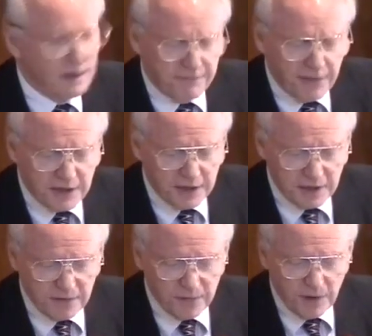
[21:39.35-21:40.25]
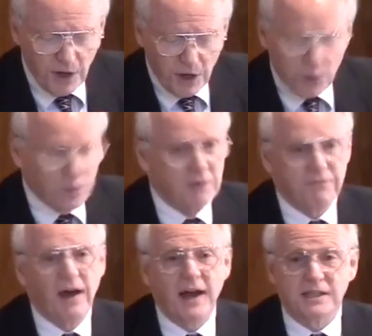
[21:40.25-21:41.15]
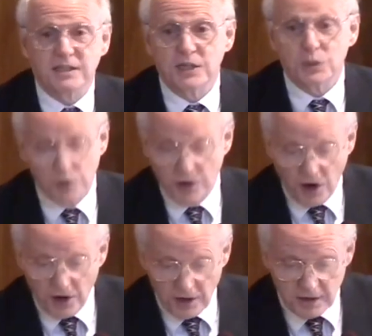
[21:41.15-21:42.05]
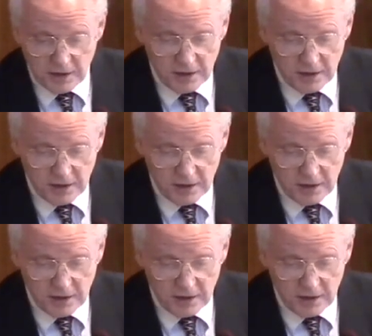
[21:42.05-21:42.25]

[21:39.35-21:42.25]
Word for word: offended, your advice disregarded,